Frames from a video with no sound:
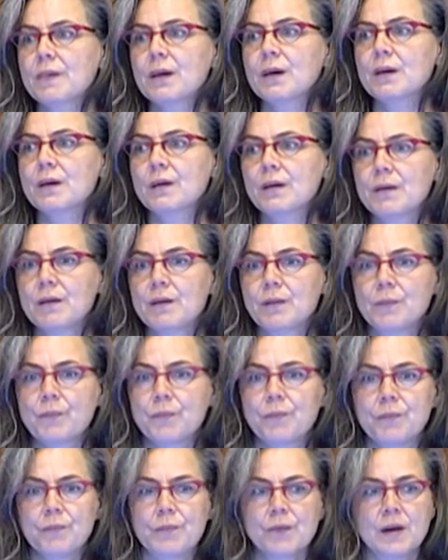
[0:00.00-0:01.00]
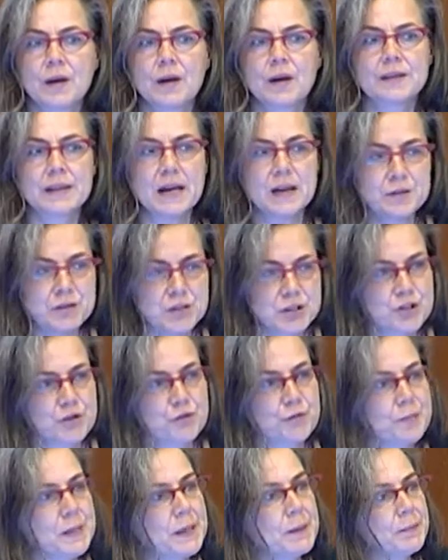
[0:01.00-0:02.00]
um, thousands
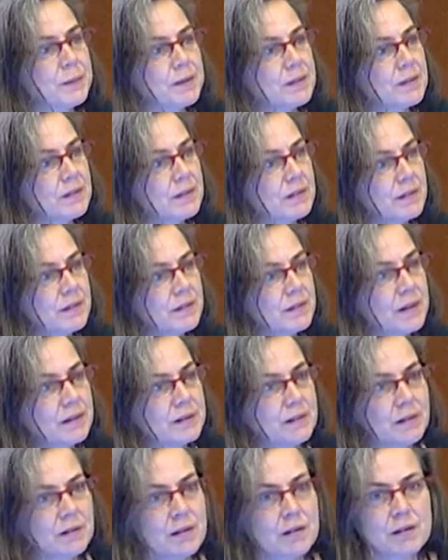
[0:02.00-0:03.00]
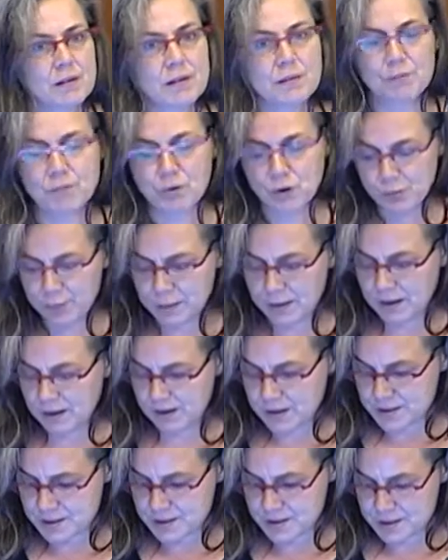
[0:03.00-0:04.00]
of people that are
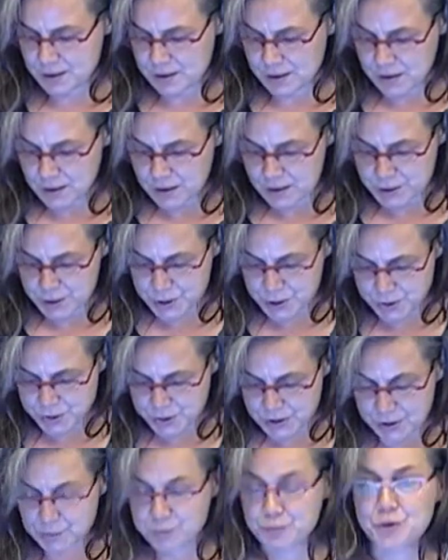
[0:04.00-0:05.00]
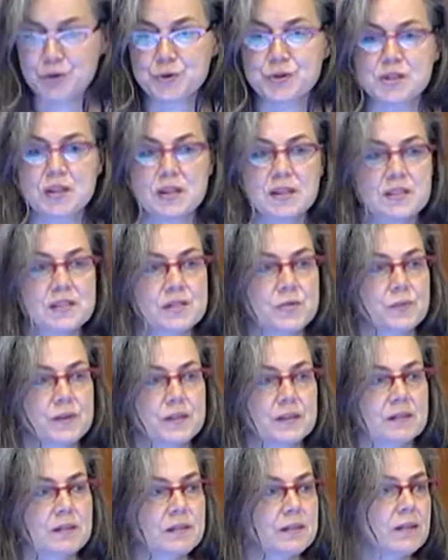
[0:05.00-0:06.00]
mobilized through that process
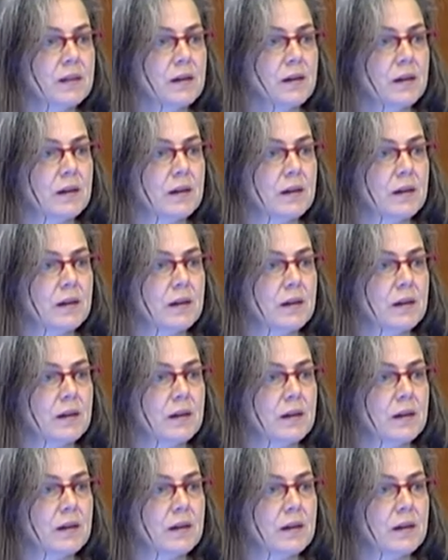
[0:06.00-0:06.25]
with